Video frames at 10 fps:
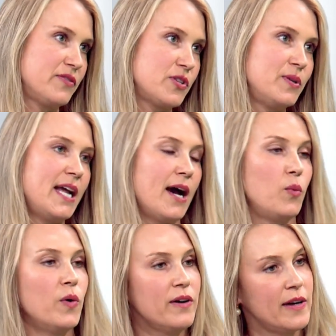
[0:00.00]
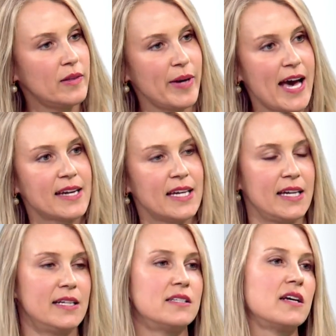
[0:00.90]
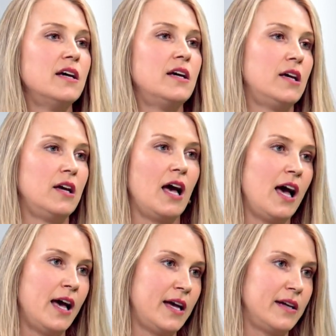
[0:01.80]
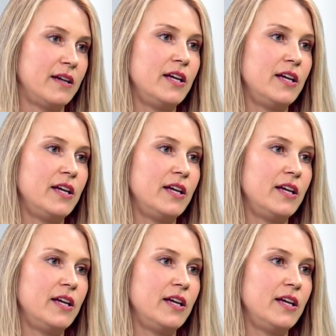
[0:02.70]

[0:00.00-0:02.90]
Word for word: So now we're on the back end uh,